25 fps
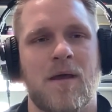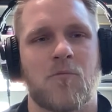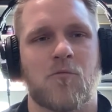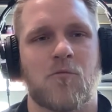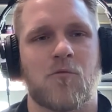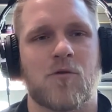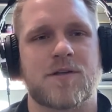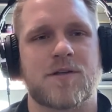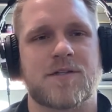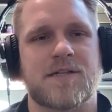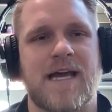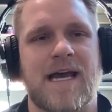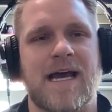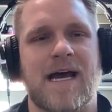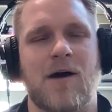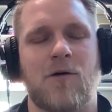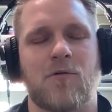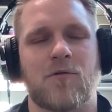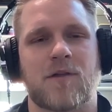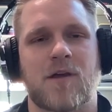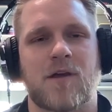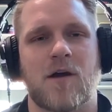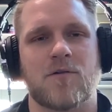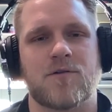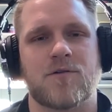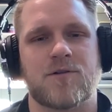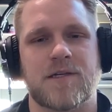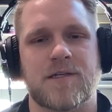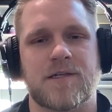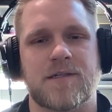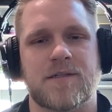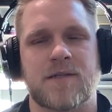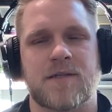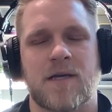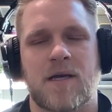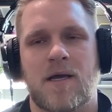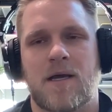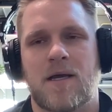Whereas now with
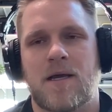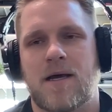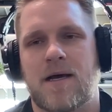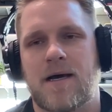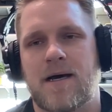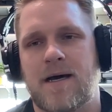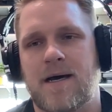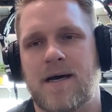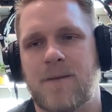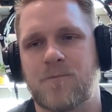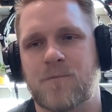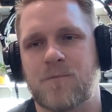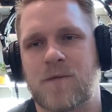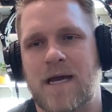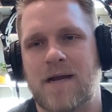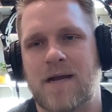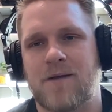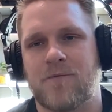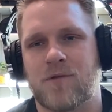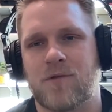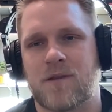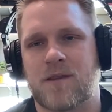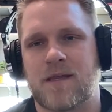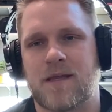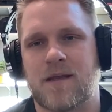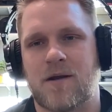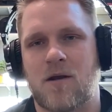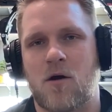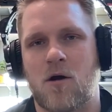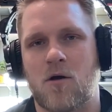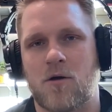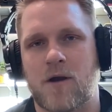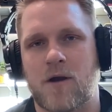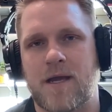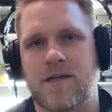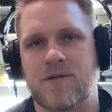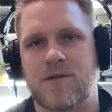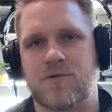coaches, kind of within
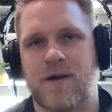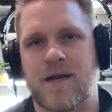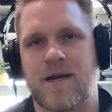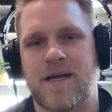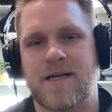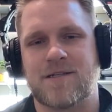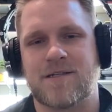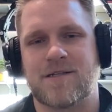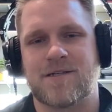our age range,